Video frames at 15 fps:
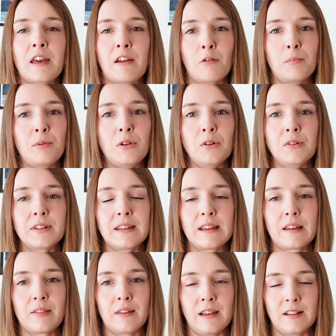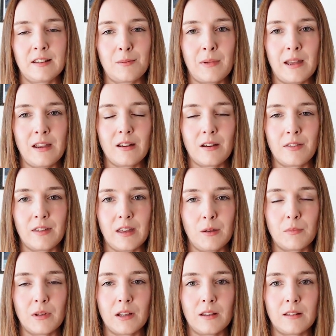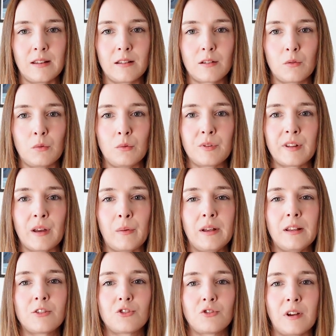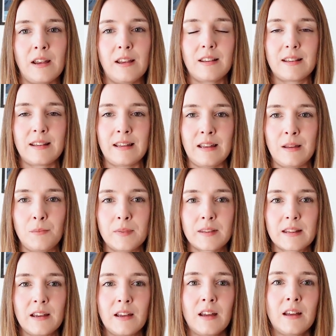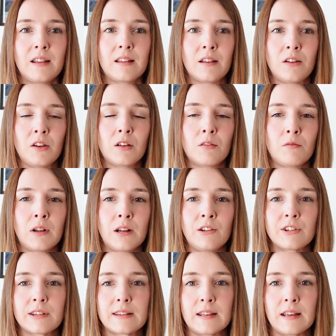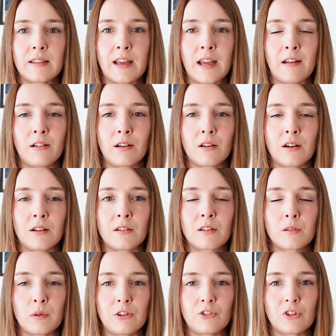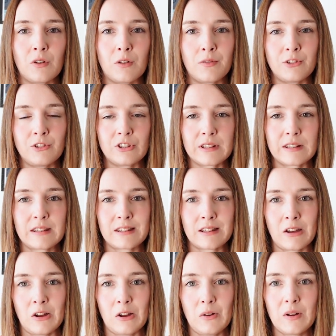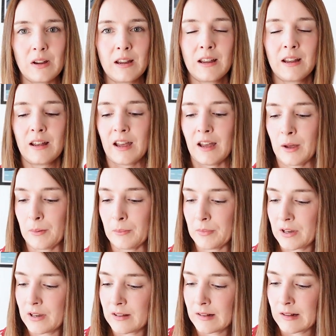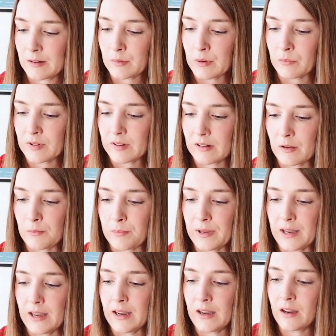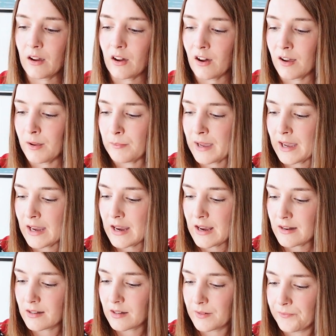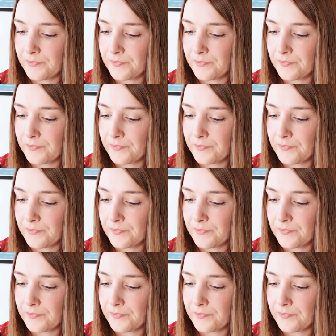therapeutic thing to make, I think, because it's all sewing straight seams. So you can really just sit there and kind of switch off and just sew. Um, because this one was so big, I made